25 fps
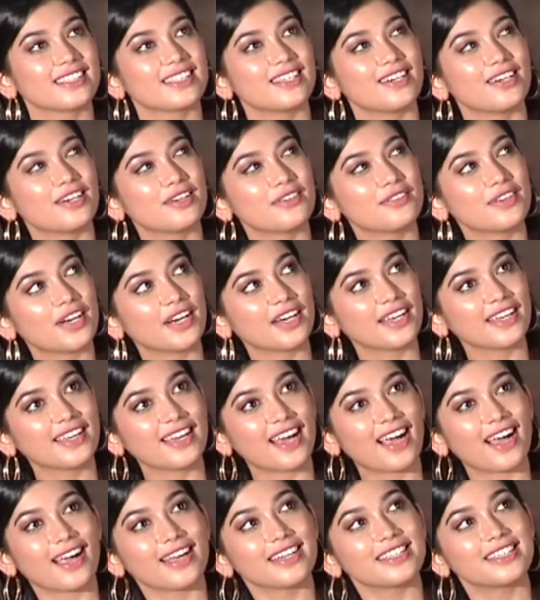a
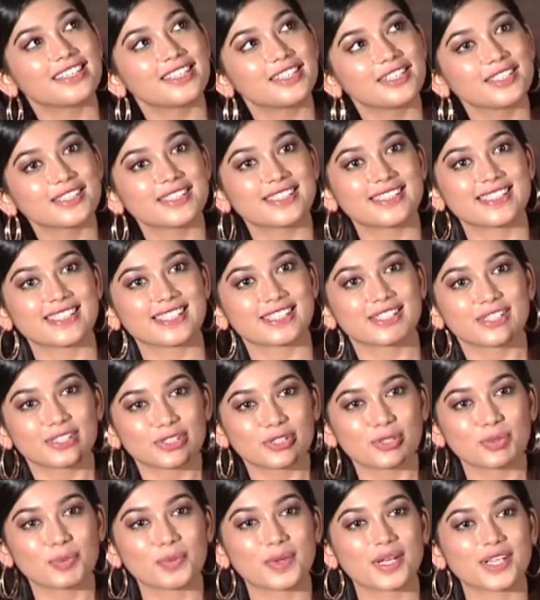very idealistic
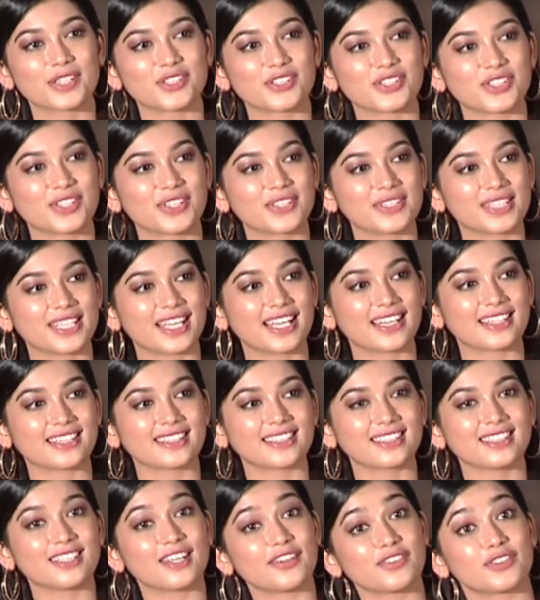situation that
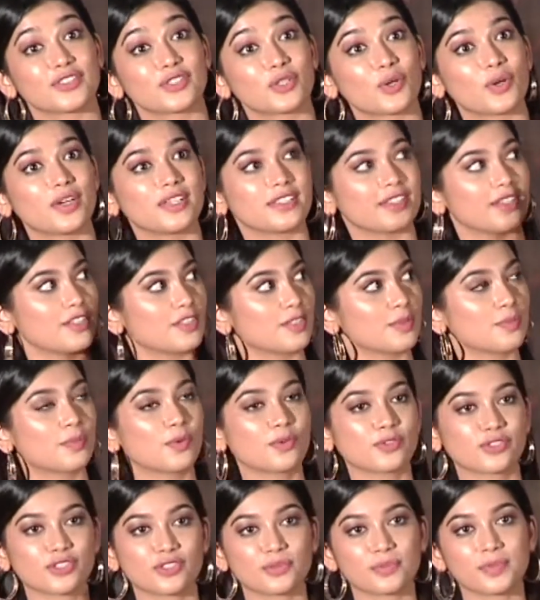love stories are
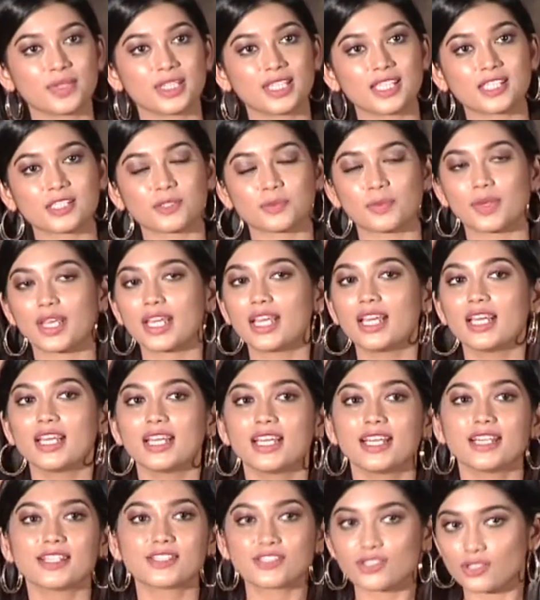supposed to be this
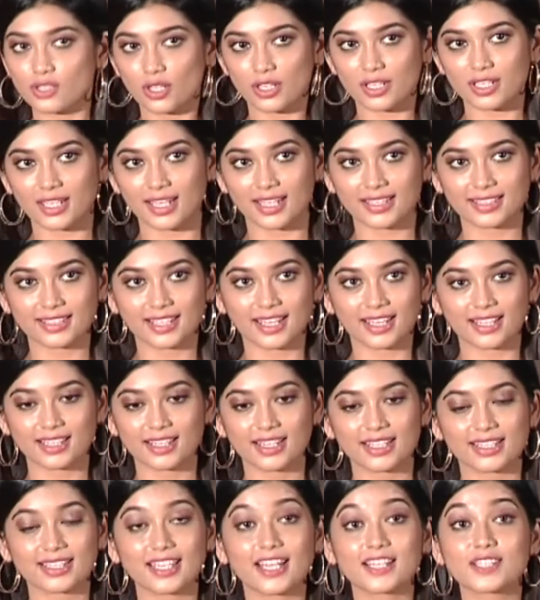way. It's not like
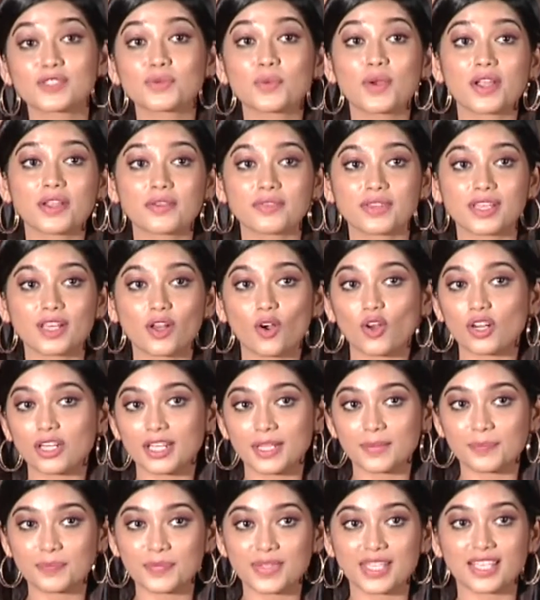that. And that's why we call
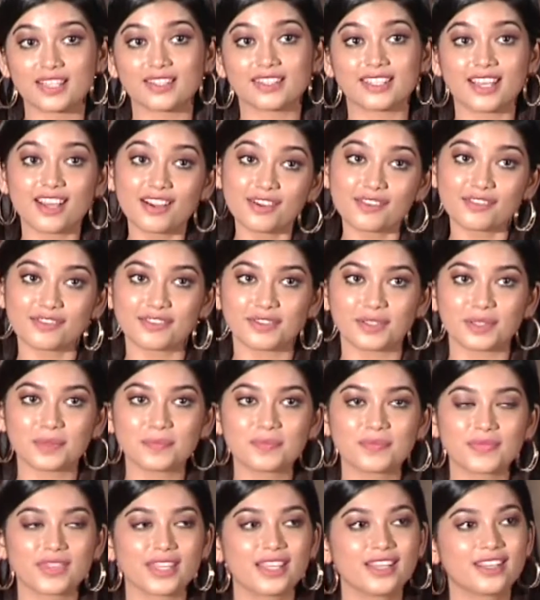Hippi a young
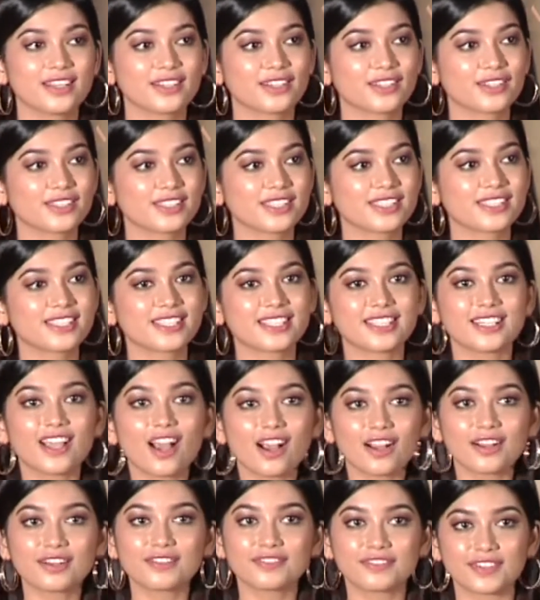film, because it's a
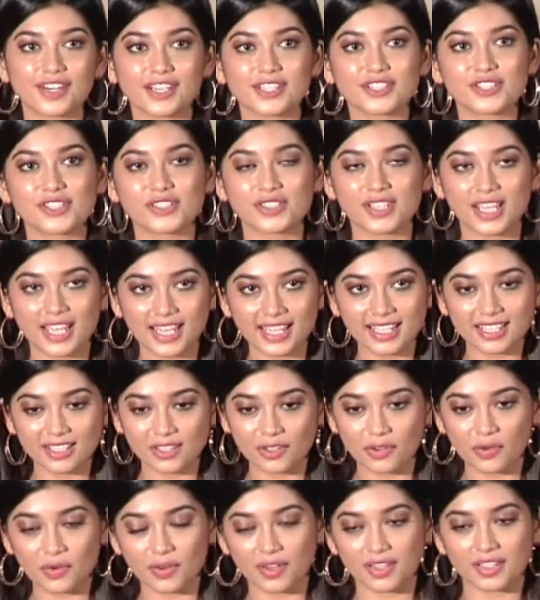young, fresh take
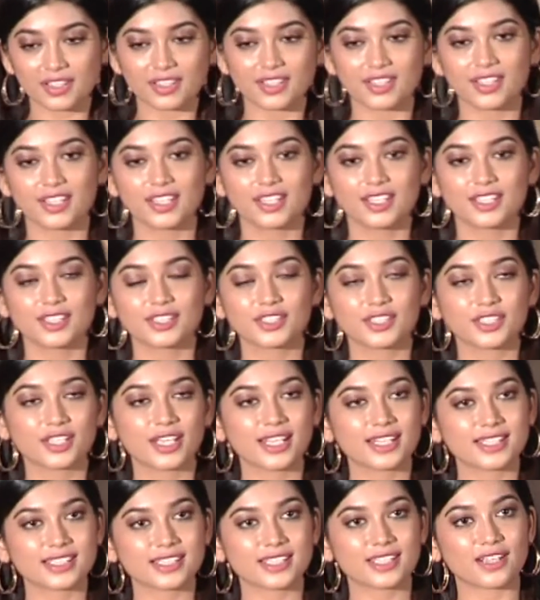on
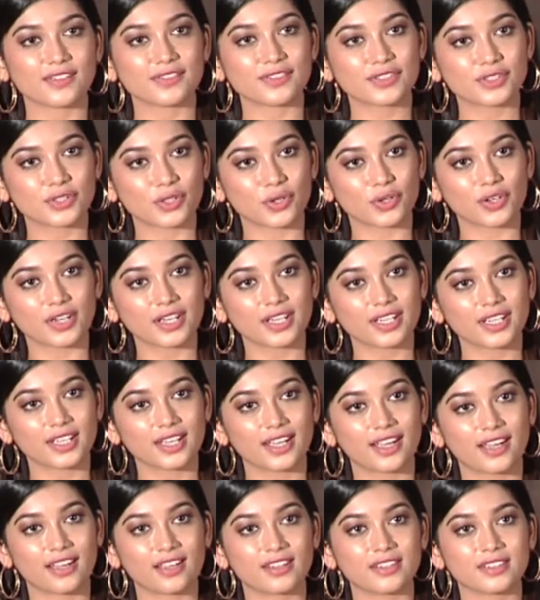today's love story.
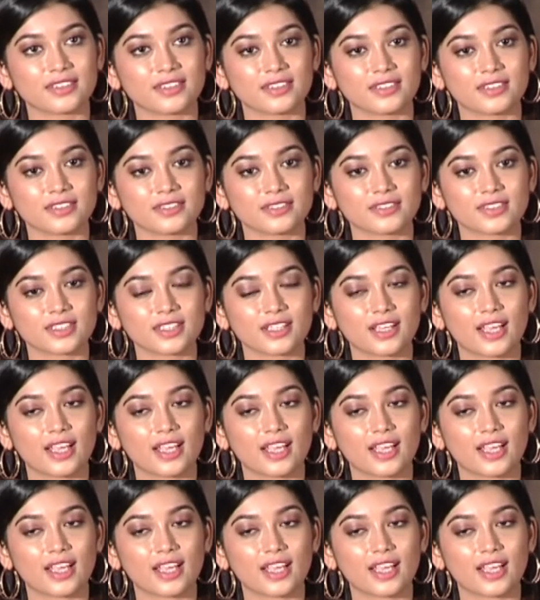And